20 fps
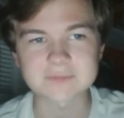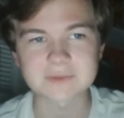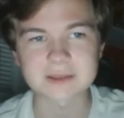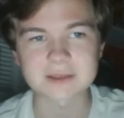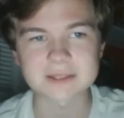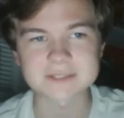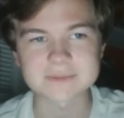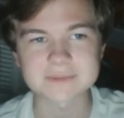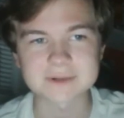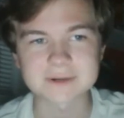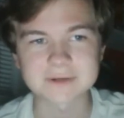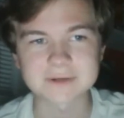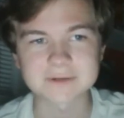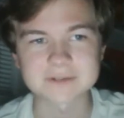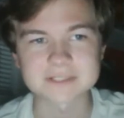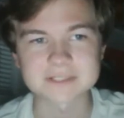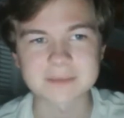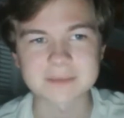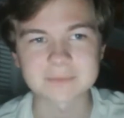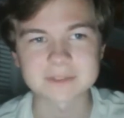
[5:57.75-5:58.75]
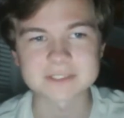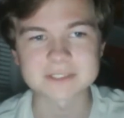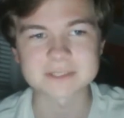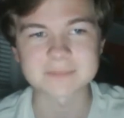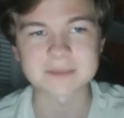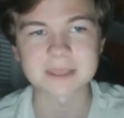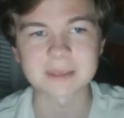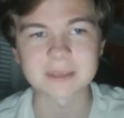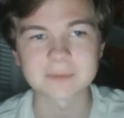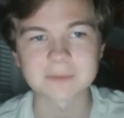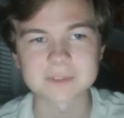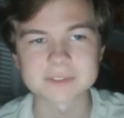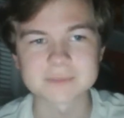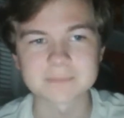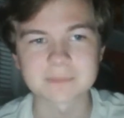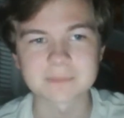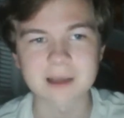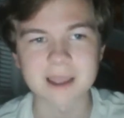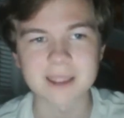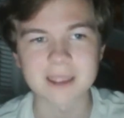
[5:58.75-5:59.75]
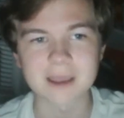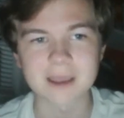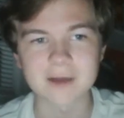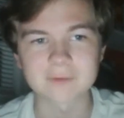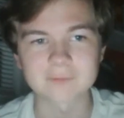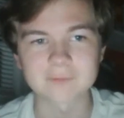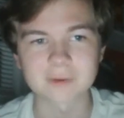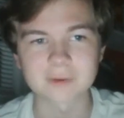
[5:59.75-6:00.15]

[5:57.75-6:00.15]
Fazbear Entertainment to be able to buy out